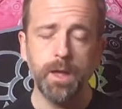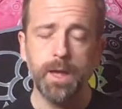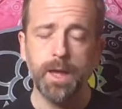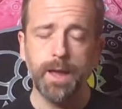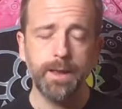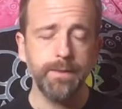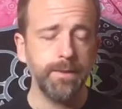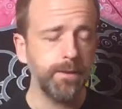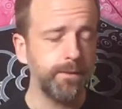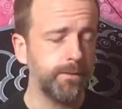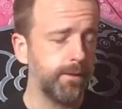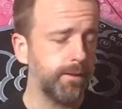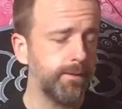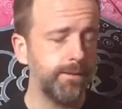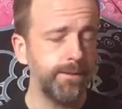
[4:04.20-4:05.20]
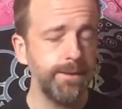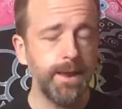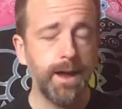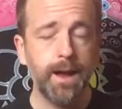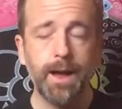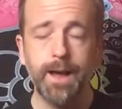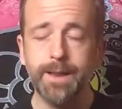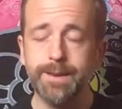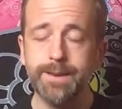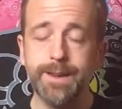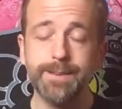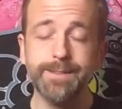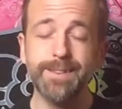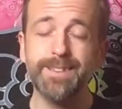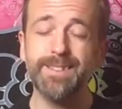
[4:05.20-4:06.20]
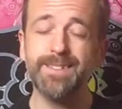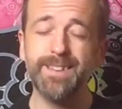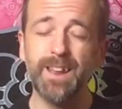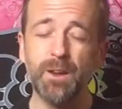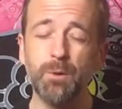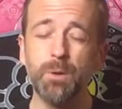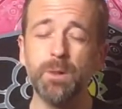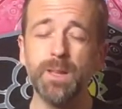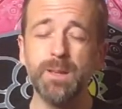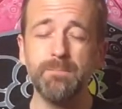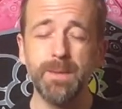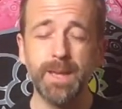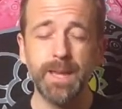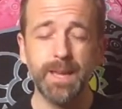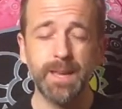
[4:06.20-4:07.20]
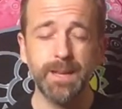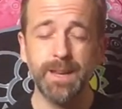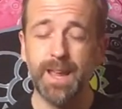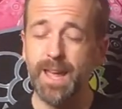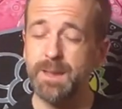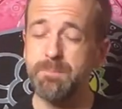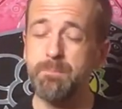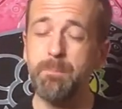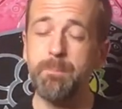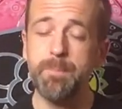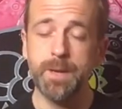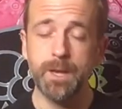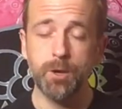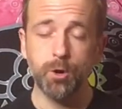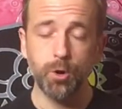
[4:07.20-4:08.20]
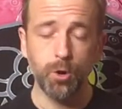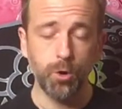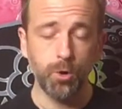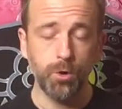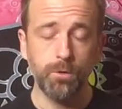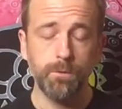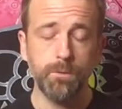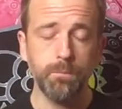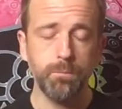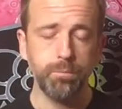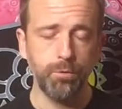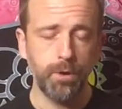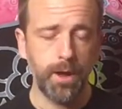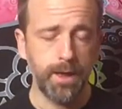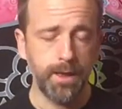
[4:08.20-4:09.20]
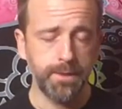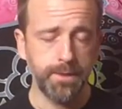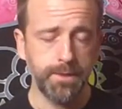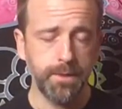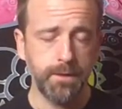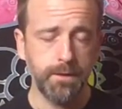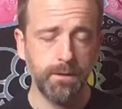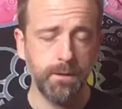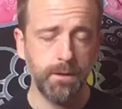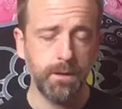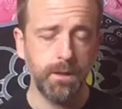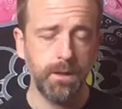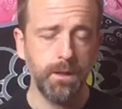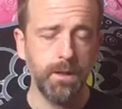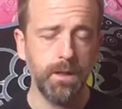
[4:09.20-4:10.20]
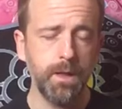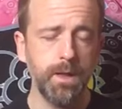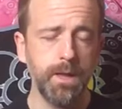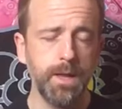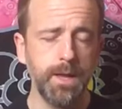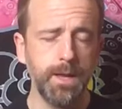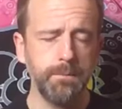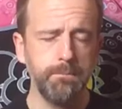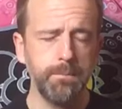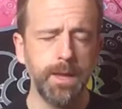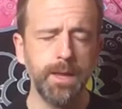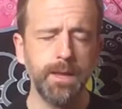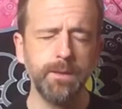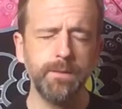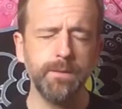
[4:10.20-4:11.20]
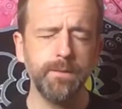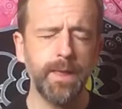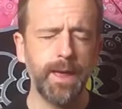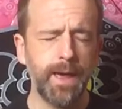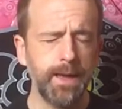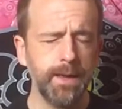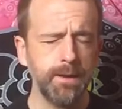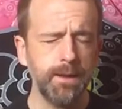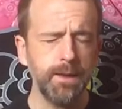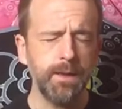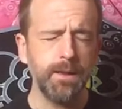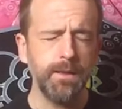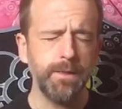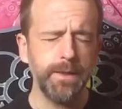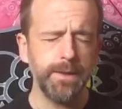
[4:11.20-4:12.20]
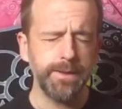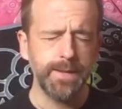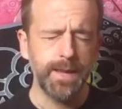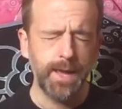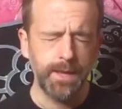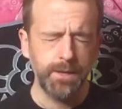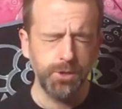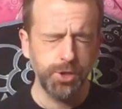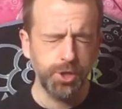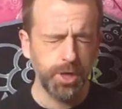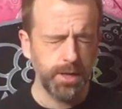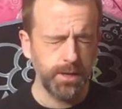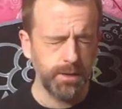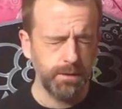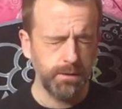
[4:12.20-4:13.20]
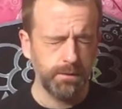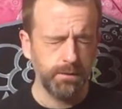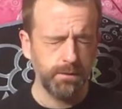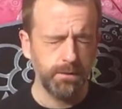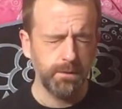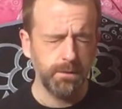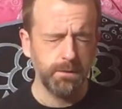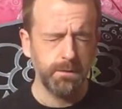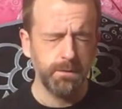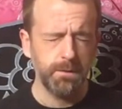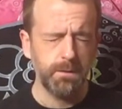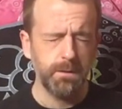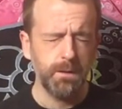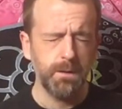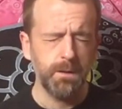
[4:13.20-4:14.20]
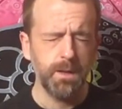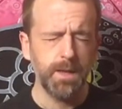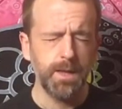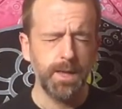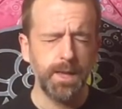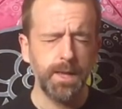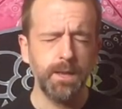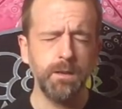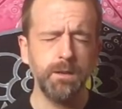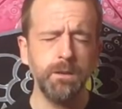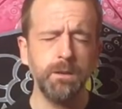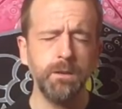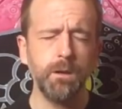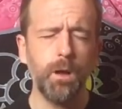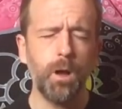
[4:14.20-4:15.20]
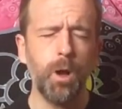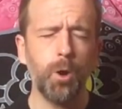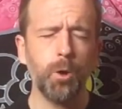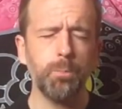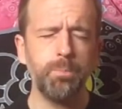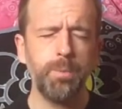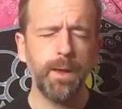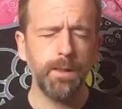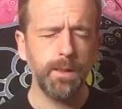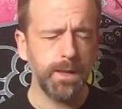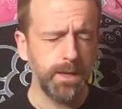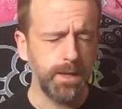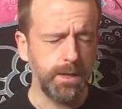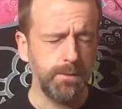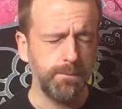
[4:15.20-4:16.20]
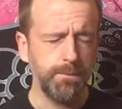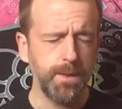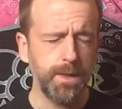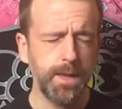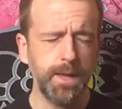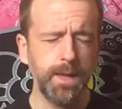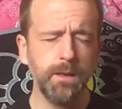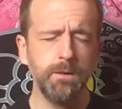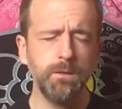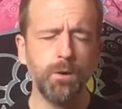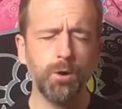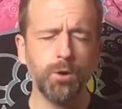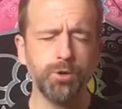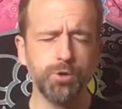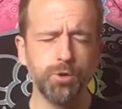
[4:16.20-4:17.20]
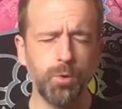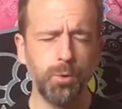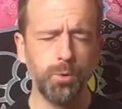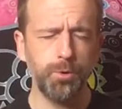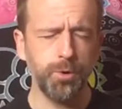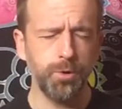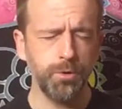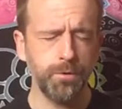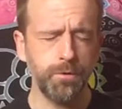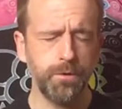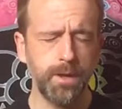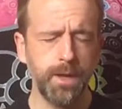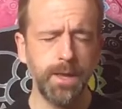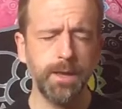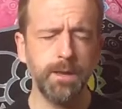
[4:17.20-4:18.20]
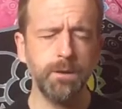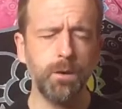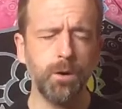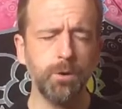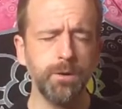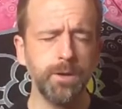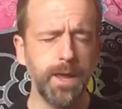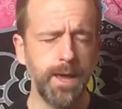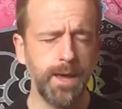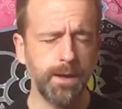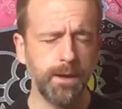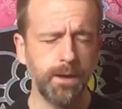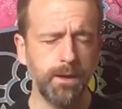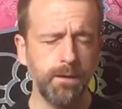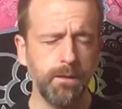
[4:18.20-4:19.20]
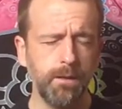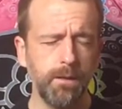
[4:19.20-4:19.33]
And this does not necessarily mean a bigger breath. It means that the tension in our belly, in our shoulders, in our neck,